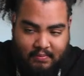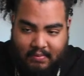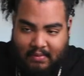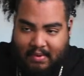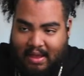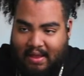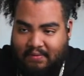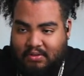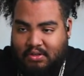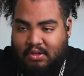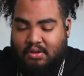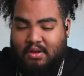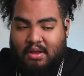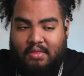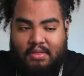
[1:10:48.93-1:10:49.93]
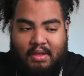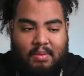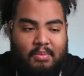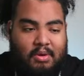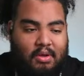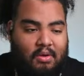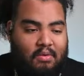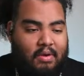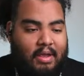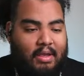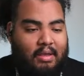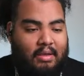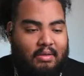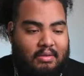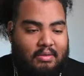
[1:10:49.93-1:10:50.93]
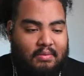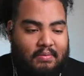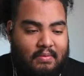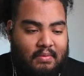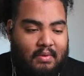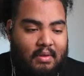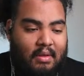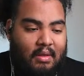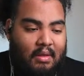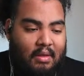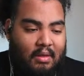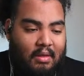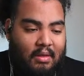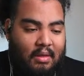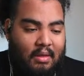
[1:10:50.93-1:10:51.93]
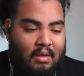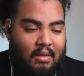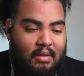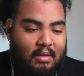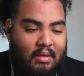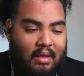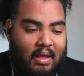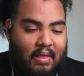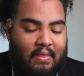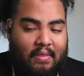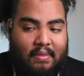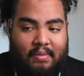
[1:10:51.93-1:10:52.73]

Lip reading: I have to go. I think I'm going to go rankings. I'm going